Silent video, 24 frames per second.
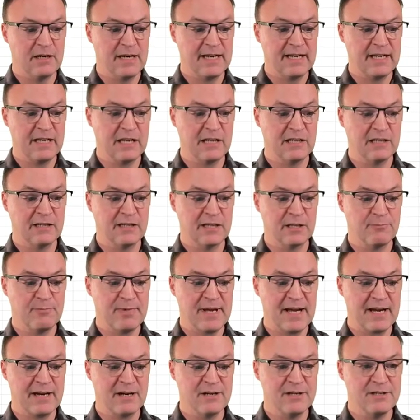I could click
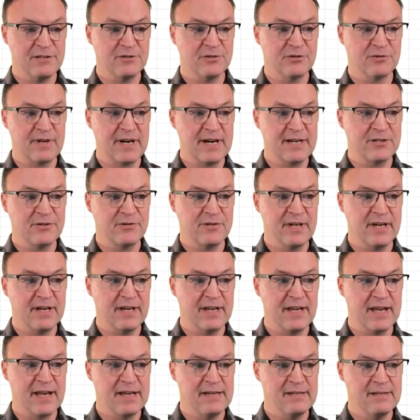back on directory
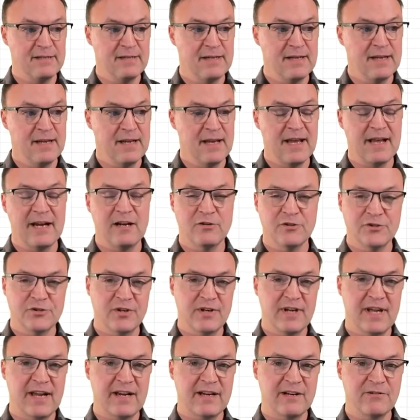again, and I'll
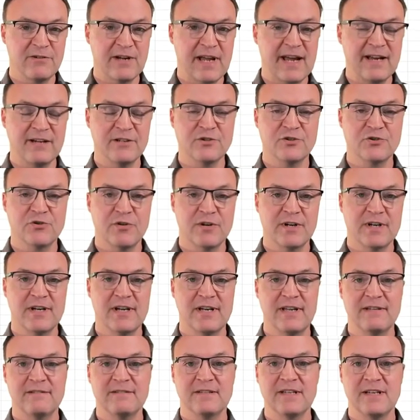show you how to add a
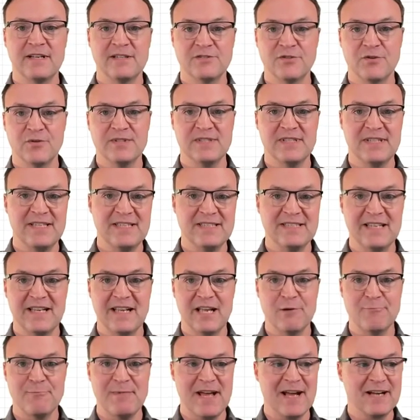shortcut so it's easy to
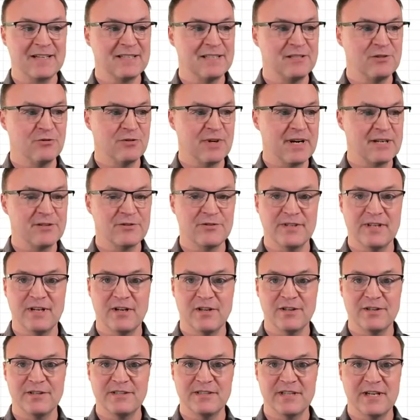get back to directory
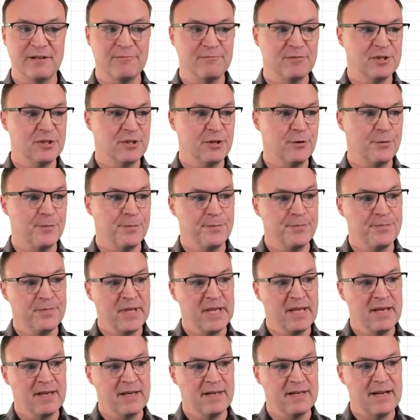all the time too.
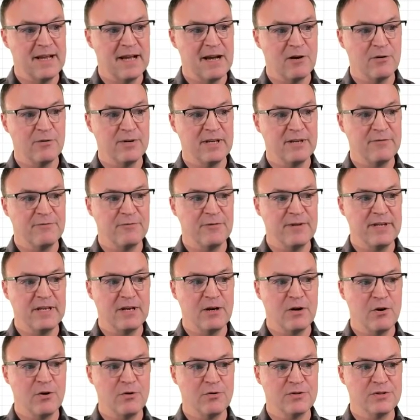Now, if we
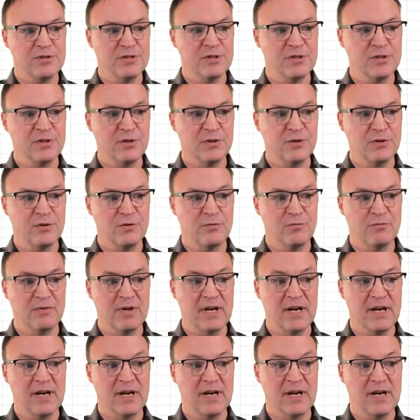go to